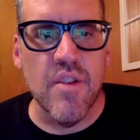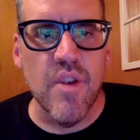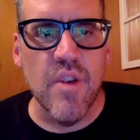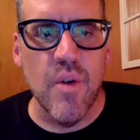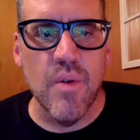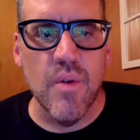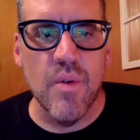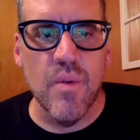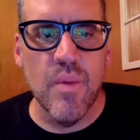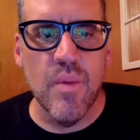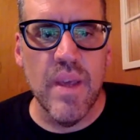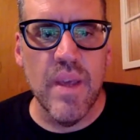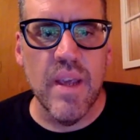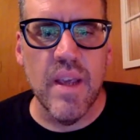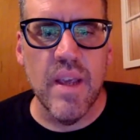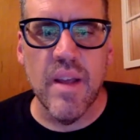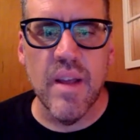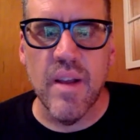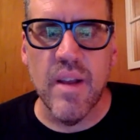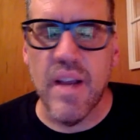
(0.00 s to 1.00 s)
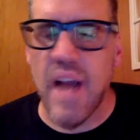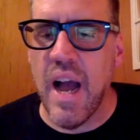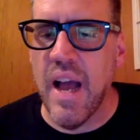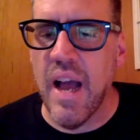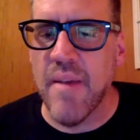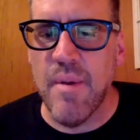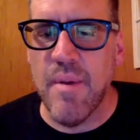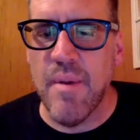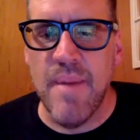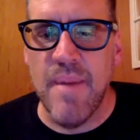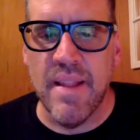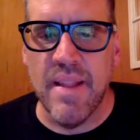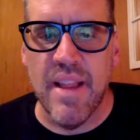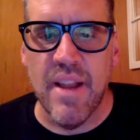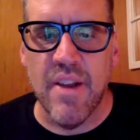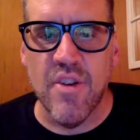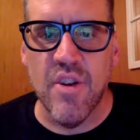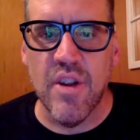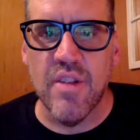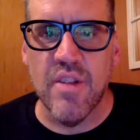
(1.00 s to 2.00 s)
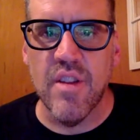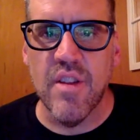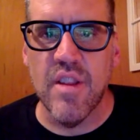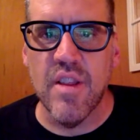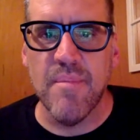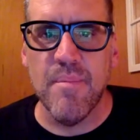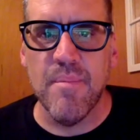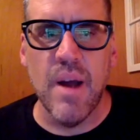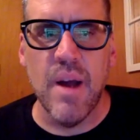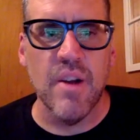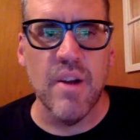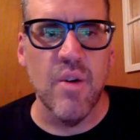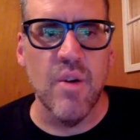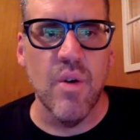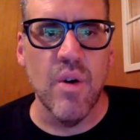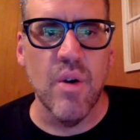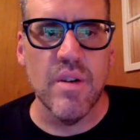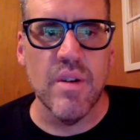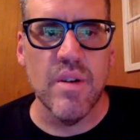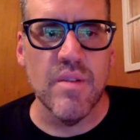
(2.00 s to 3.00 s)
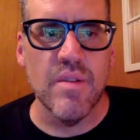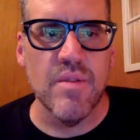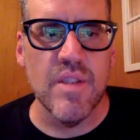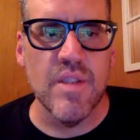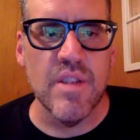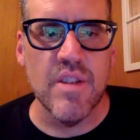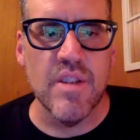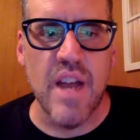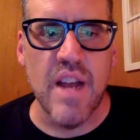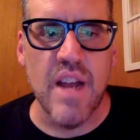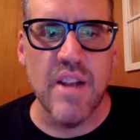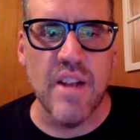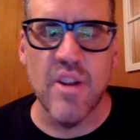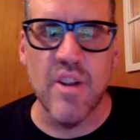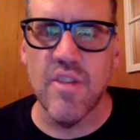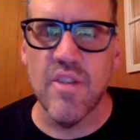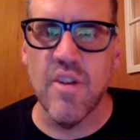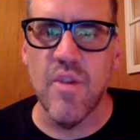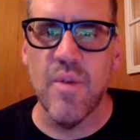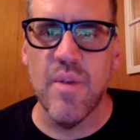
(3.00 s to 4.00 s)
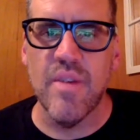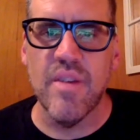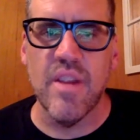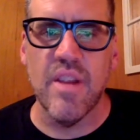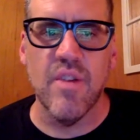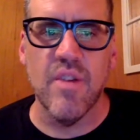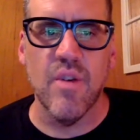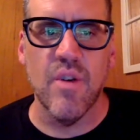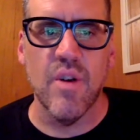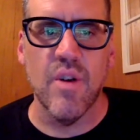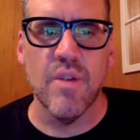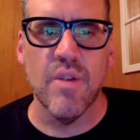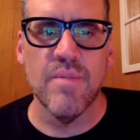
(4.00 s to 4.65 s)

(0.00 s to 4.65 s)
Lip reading: so the guy we met there took us to the Bon Accord and just kind of took us on a whiskey tour.